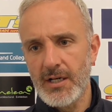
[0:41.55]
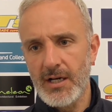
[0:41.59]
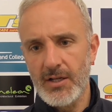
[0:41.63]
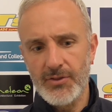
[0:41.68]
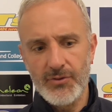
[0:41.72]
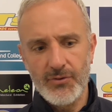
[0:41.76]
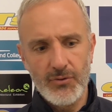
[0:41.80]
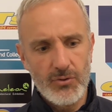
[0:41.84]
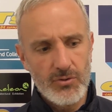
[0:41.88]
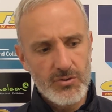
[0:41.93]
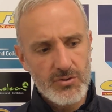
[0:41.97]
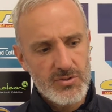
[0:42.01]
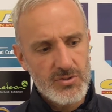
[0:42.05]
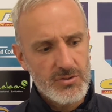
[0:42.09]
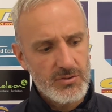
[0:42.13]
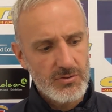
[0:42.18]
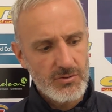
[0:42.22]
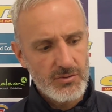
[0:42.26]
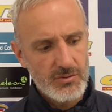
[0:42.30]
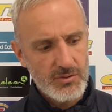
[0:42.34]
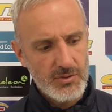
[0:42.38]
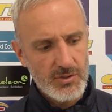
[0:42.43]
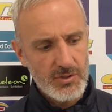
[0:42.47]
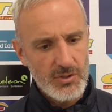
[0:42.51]
I thought,
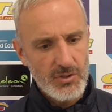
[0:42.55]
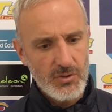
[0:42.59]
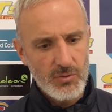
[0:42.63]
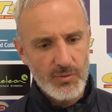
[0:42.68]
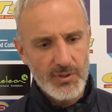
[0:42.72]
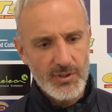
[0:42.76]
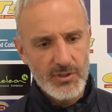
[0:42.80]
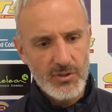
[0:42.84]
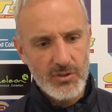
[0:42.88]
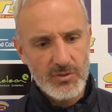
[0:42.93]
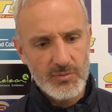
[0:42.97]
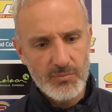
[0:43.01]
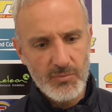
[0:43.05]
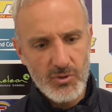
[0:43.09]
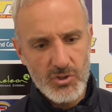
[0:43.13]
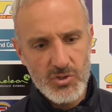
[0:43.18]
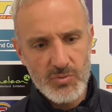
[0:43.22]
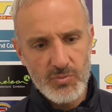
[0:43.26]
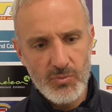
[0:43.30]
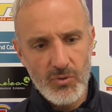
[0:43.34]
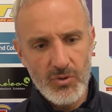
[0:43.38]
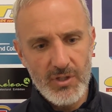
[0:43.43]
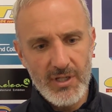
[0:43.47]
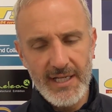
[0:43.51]
you know, we looked
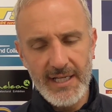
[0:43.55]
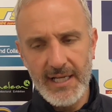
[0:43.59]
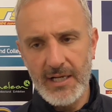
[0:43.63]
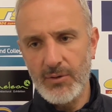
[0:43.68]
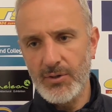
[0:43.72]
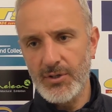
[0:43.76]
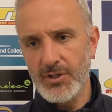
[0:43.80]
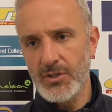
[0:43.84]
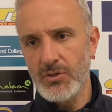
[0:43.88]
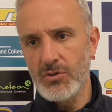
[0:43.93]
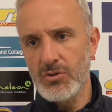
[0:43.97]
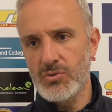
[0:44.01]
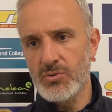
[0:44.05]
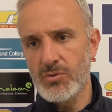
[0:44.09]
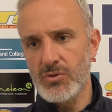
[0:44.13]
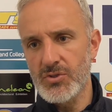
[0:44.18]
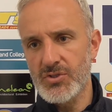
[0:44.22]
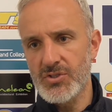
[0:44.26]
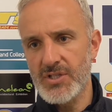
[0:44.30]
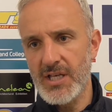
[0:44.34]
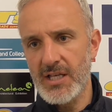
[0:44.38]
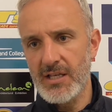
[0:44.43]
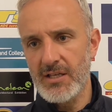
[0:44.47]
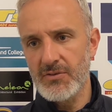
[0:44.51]
much more like our
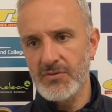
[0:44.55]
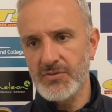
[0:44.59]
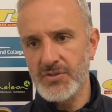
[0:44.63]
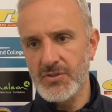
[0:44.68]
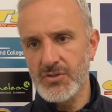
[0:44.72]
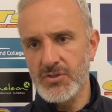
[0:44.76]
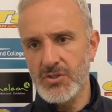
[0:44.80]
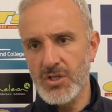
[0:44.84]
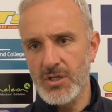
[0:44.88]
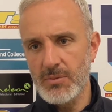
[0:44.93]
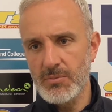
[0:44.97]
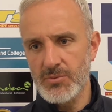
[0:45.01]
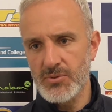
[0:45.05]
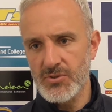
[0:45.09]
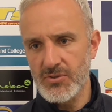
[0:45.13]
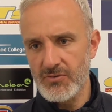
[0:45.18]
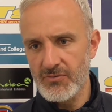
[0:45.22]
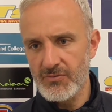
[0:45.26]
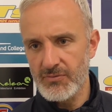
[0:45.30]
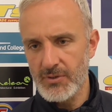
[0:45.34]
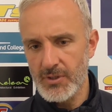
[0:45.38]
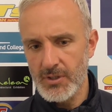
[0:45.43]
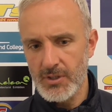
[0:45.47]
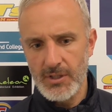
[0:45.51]
usual selves in terms
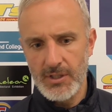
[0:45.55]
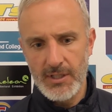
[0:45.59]
of